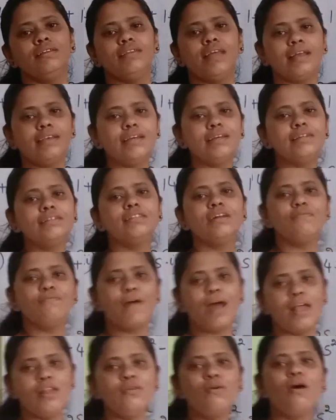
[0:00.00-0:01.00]
That is the
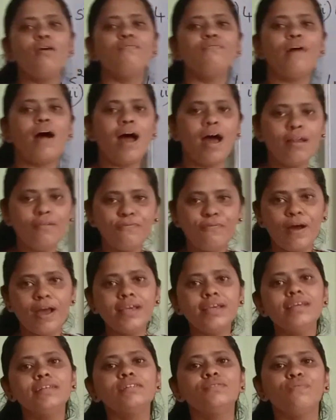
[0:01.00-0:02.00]
value of
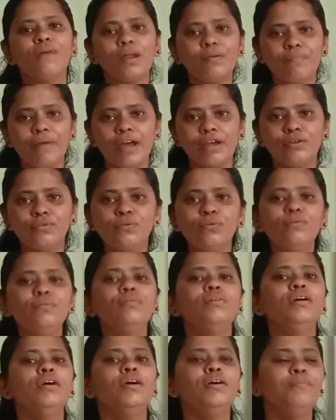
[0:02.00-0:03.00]
alpha is 1 by
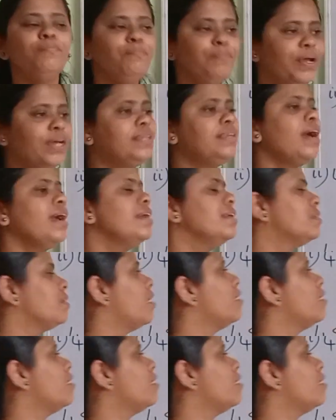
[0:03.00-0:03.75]
2, beta is